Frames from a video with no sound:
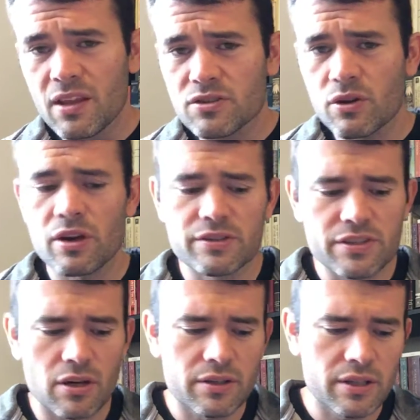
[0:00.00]
So I'll go ahead and
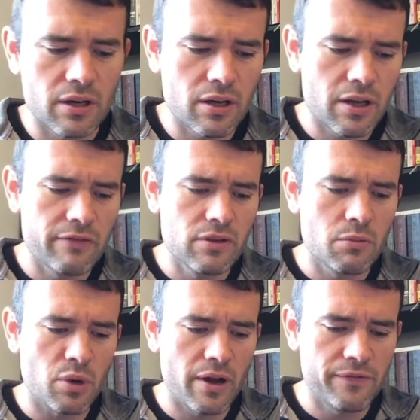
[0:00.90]
start there, give a
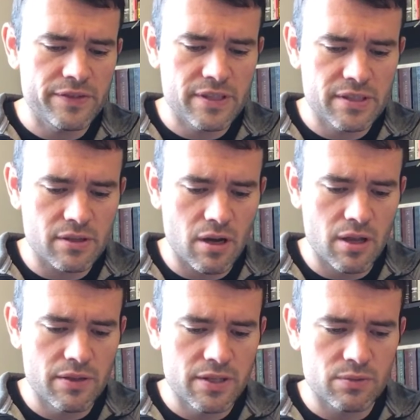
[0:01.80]
little more emphasis
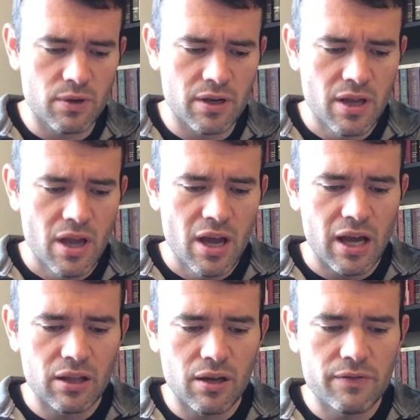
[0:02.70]
on this one.
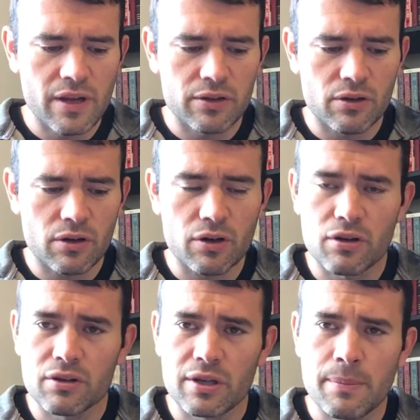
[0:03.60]
I love that you're
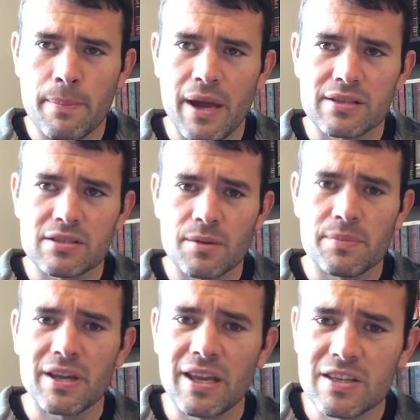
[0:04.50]
currently matched
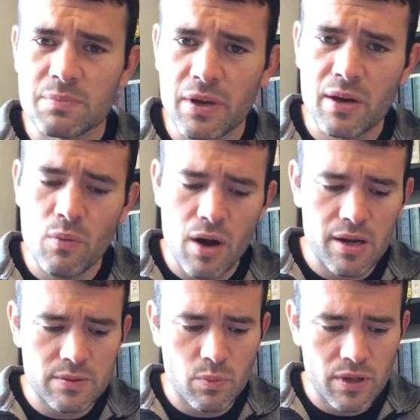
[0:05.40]
up
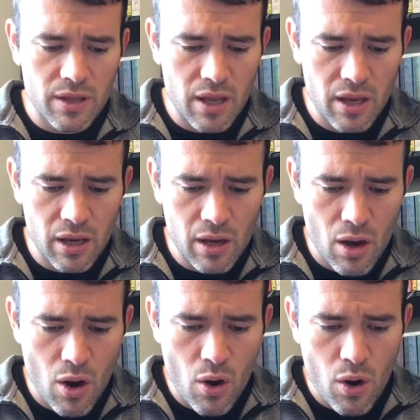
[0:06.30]
ESPN-wise with a
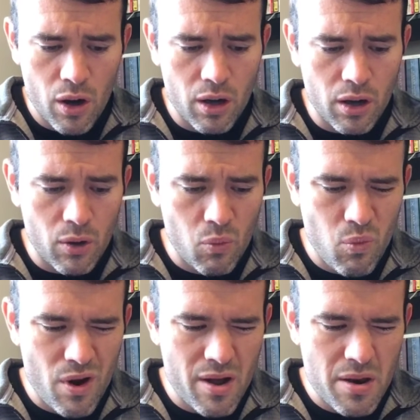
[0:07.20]

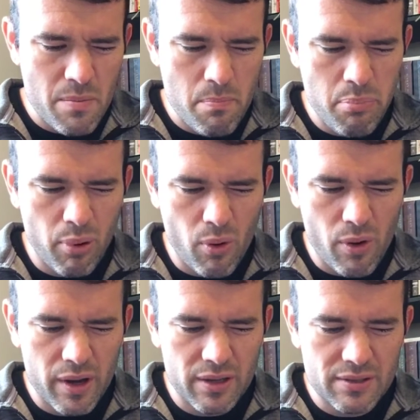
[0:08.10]

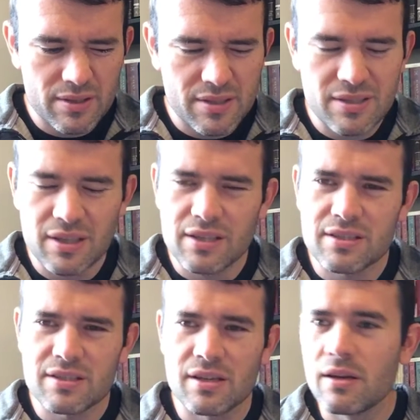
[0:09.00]

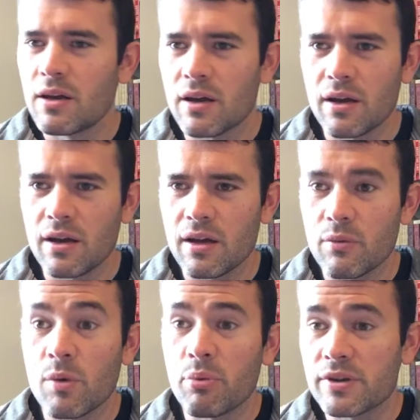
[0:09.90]
1.6,
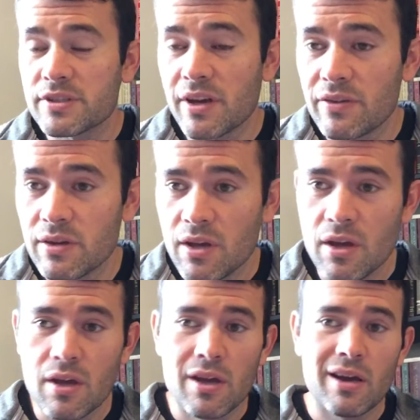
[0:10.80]

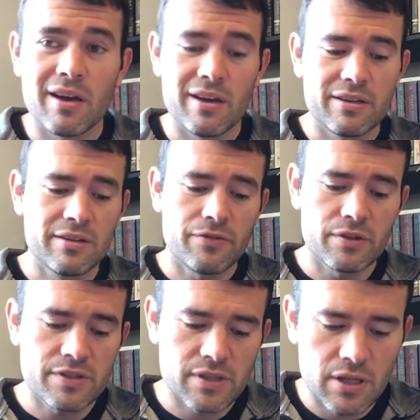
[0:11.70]
1.7
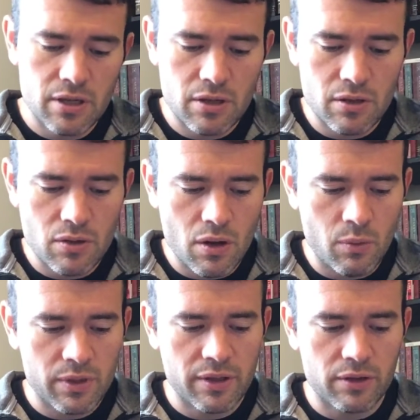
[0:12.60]
difference in
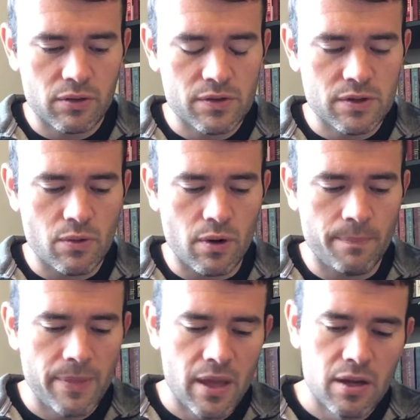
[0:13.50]
what I think you're going to
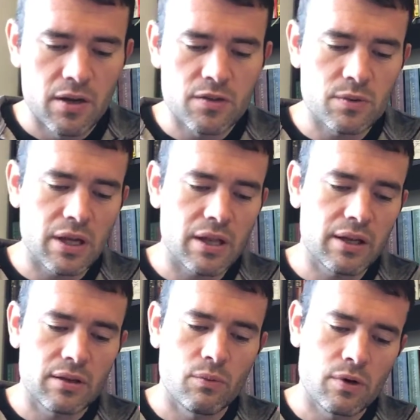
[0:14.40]
score. Here's what I
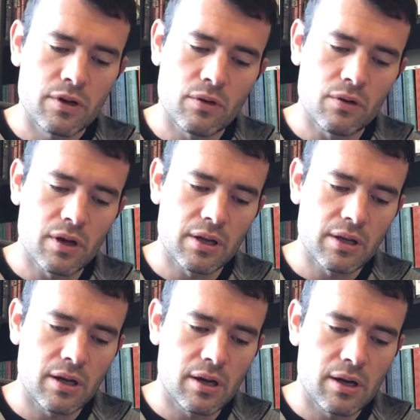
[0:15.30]
like, what I don't
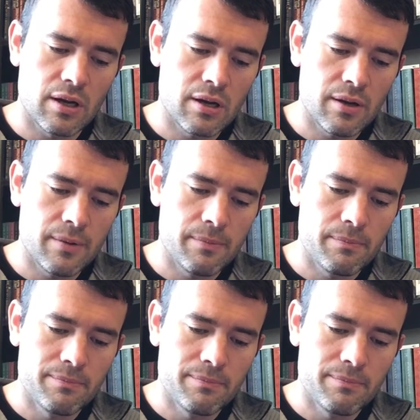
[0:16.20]
like. I